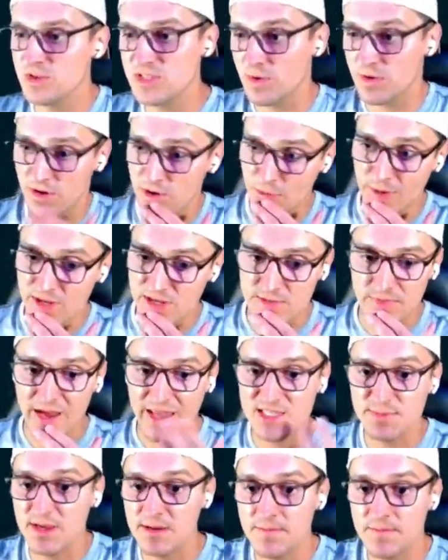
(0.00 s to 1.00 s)
was not
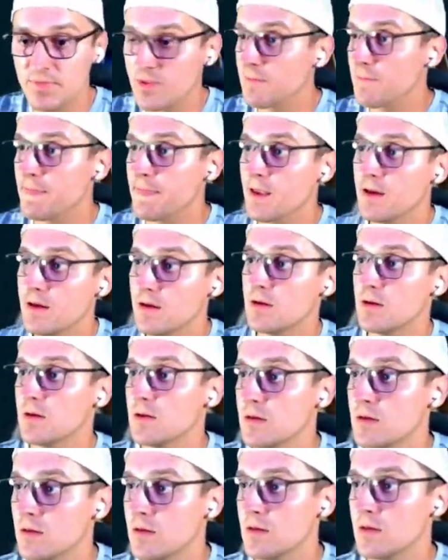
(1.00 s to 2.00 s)
only super effective,
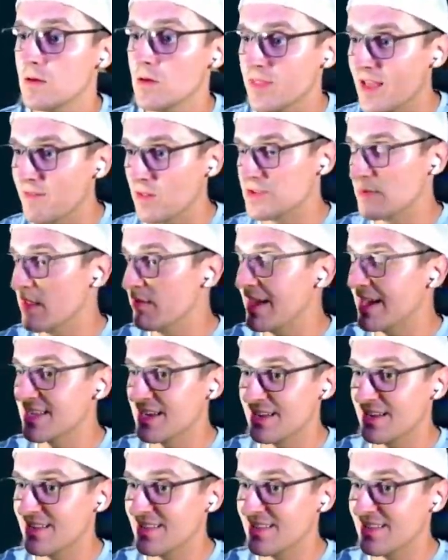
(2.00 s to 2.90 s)
but also a